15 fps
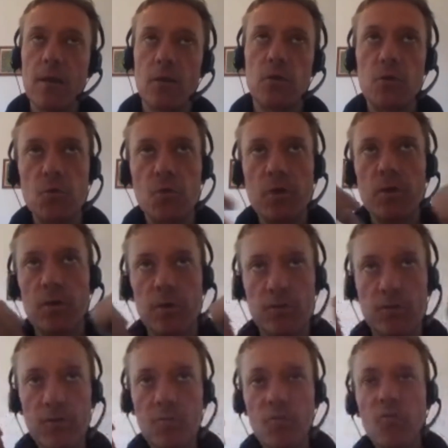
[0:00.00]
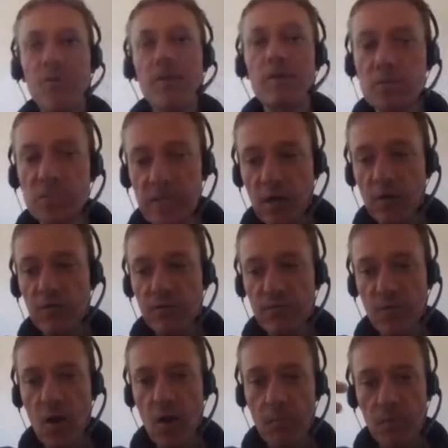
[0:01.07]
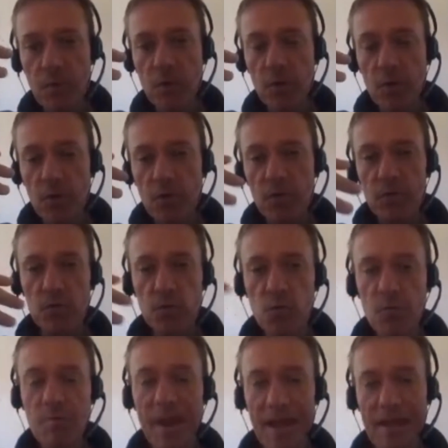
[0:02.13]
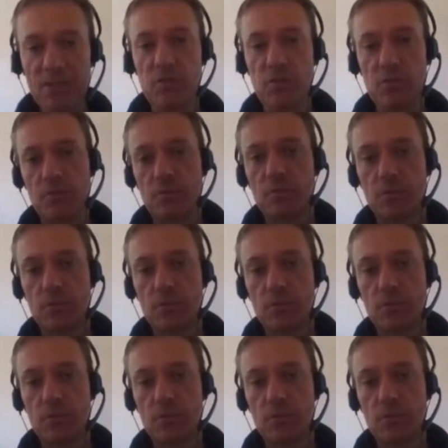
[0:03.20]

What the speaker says: you're removing yourself from your passion,